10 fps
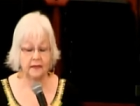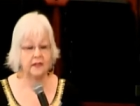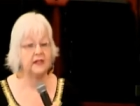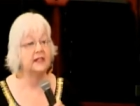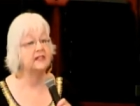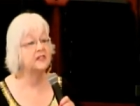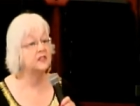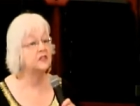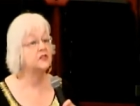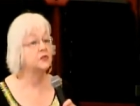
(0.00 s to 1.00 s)
This
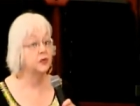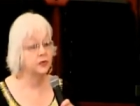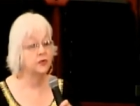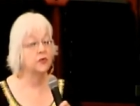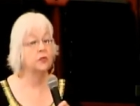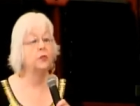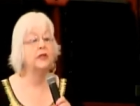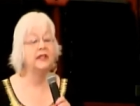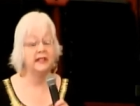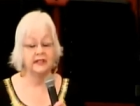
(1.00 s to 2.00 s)
is a truth
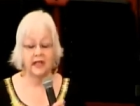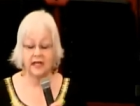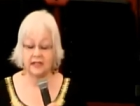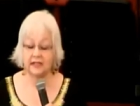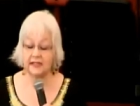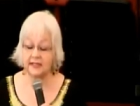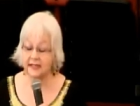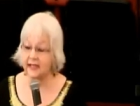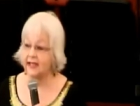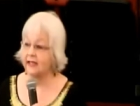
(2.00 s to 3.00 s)
we need to
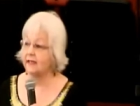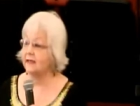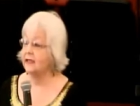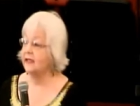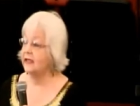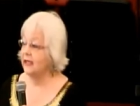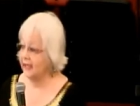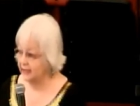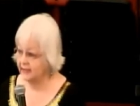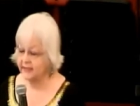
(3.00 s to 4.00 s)
understand
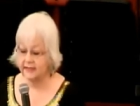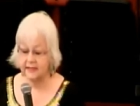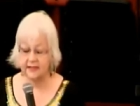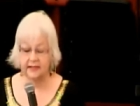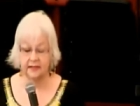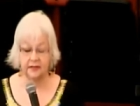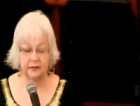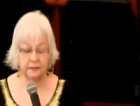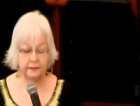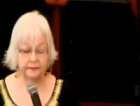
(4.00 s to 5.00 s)
and consider.
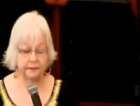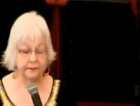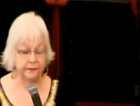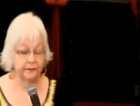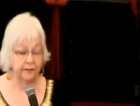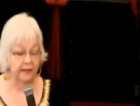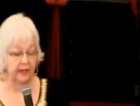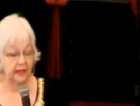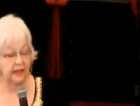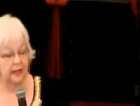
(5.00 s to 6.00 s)

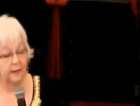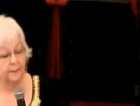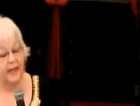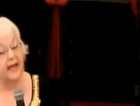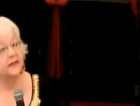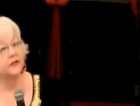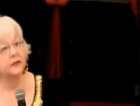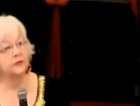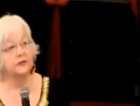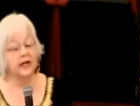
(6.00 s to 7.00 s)

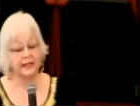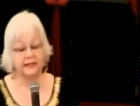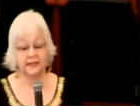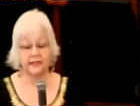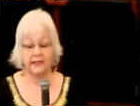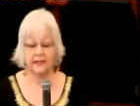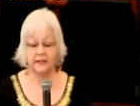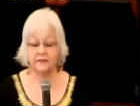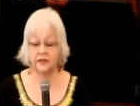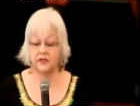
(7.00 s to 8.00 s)
Matthew
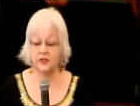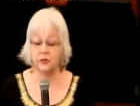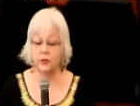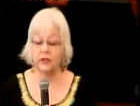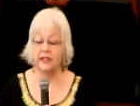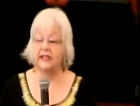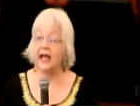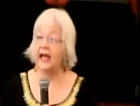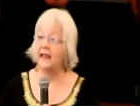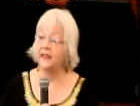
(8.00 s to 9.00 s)
19, verse
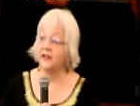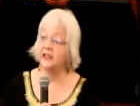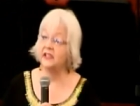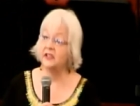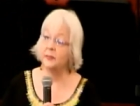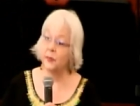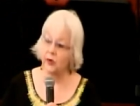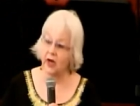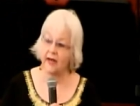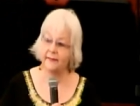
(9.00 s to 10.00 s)
29, there is a
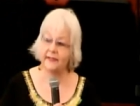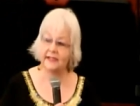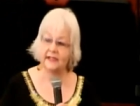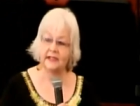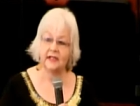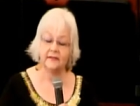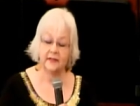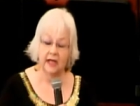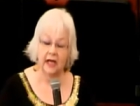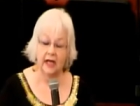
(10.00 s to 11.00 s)
promise of
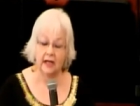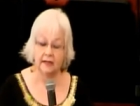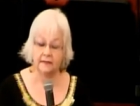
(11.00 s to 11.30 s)
God.